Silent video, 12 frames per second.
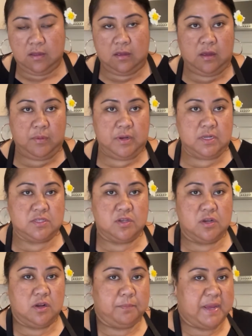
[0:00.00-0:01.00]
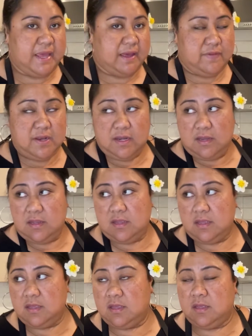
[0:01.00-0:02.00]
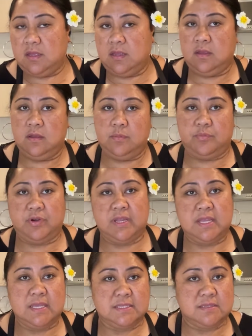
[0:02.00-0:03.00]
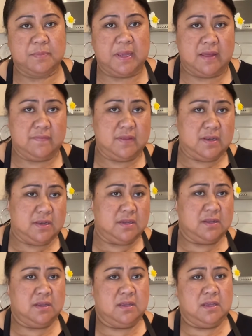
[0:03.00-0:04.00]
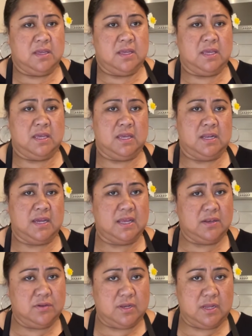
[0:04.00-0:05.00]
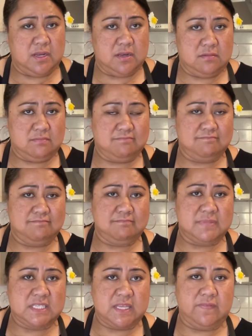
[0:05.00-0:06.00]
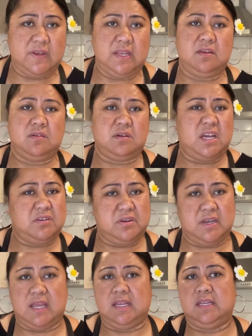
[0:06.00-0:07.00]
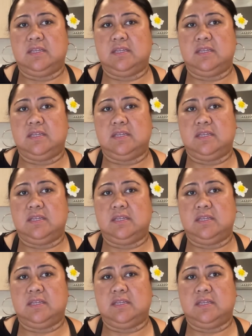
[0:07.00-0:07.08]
I'm going to turn on my oven, preheat my oven at 170 or 180